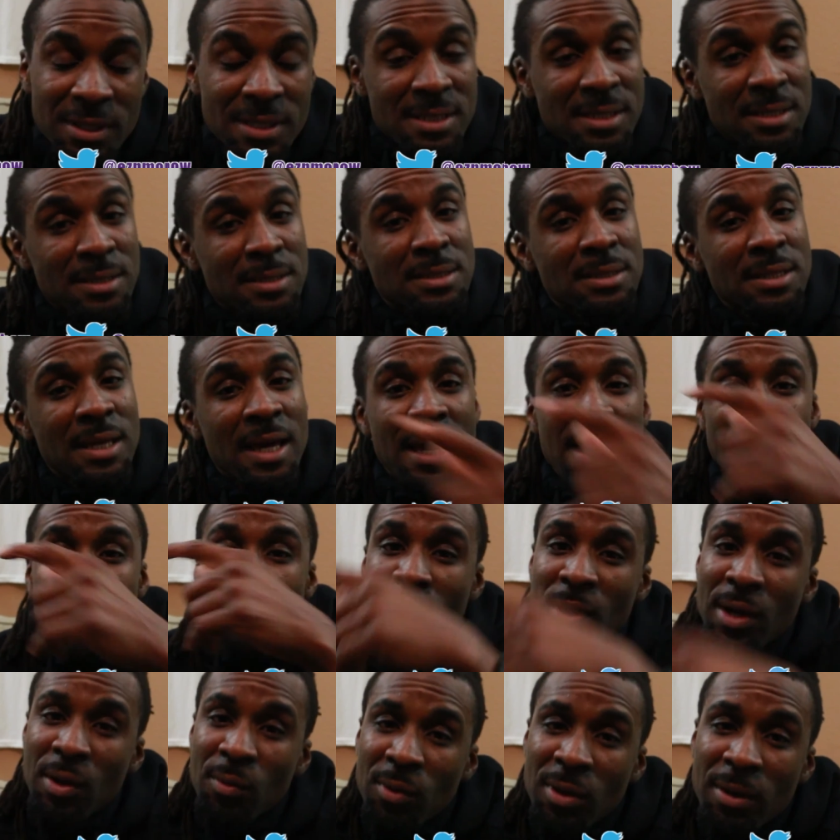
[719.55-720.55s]
It's the same
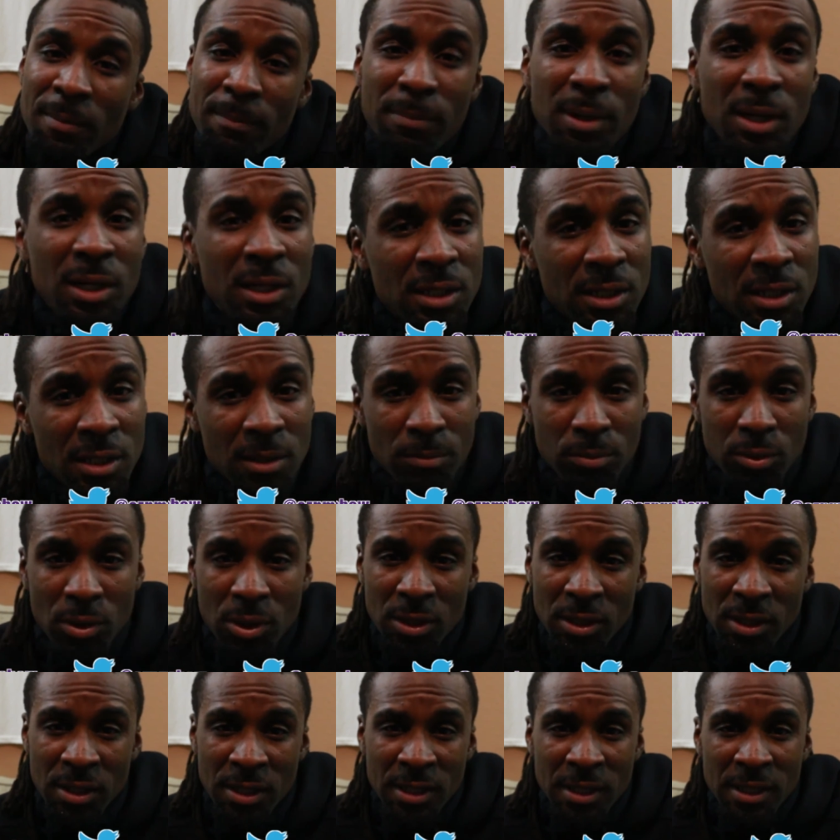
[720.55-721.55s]
way with bud,
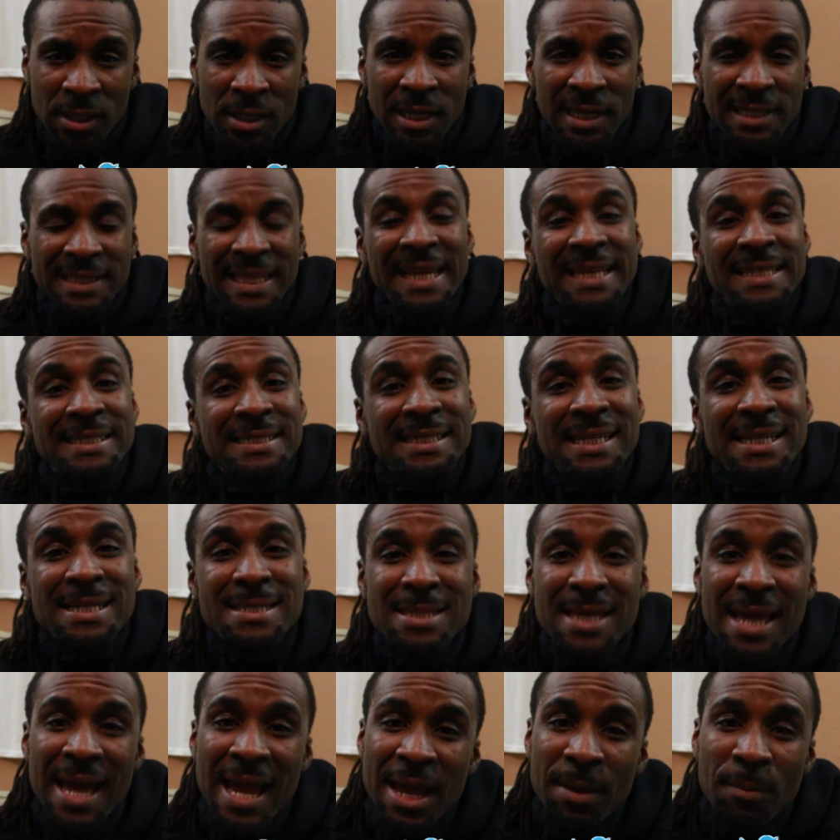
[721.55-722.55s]
bro. They
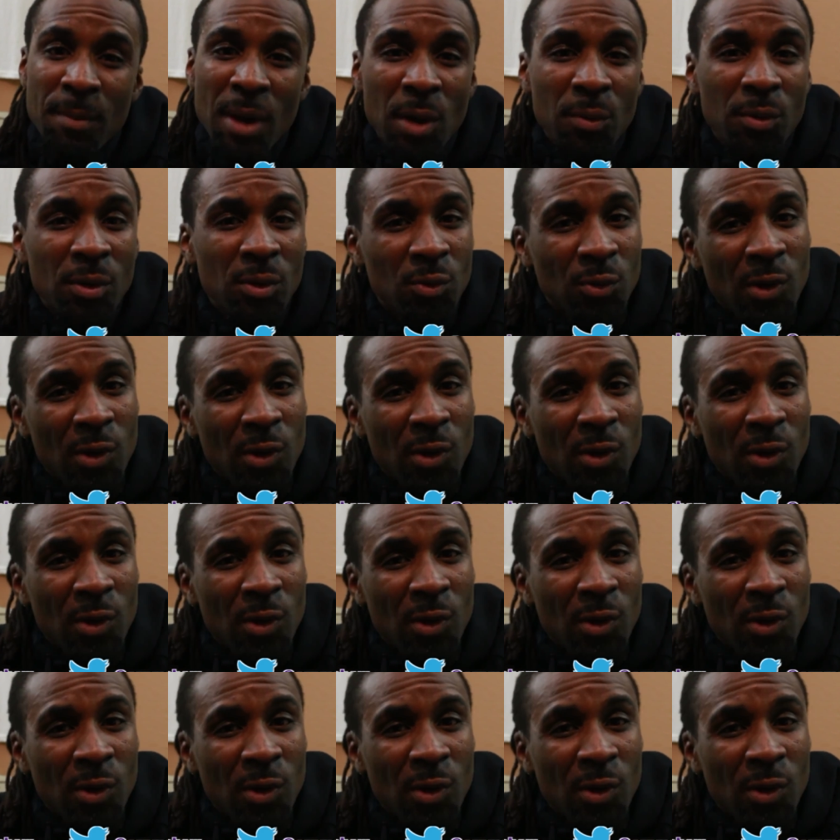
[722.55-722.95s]
just came out with